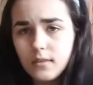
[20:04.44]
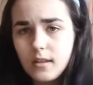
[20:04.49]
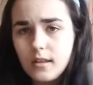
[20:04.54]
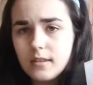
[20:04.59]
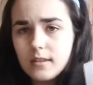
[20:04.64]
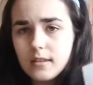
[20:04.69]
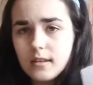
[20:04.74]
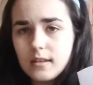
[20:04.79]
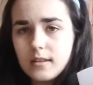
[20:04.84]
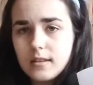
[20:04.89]

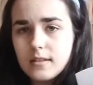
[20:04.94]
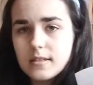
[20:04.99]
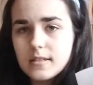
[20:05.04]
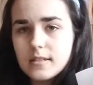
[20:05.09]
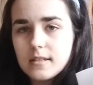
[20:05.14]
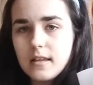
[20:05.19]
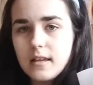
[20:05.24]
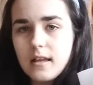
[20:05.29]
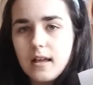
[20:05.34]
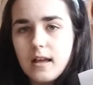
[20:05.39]
It
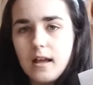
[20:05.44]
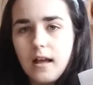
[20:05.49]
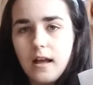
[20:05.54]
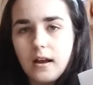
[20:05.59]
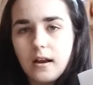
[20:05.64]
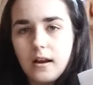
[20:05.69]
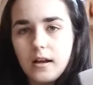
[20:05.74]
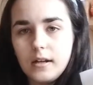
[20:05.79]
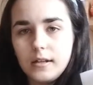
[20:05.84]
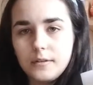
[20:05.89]
has
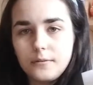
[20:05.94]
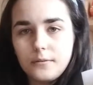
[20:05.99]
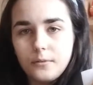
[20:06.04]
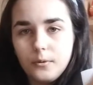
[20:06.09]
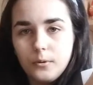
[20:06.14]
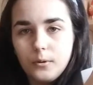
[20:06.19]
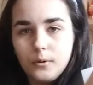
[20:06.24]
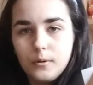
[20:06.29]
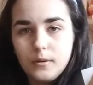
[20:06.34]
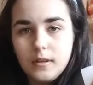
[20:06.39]

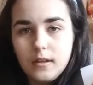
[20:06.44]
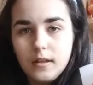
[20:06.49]
colorful